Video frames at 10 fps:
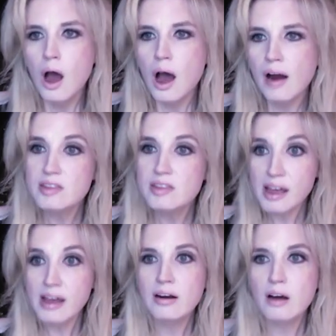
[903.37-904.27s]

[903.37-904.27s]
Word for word: All right, then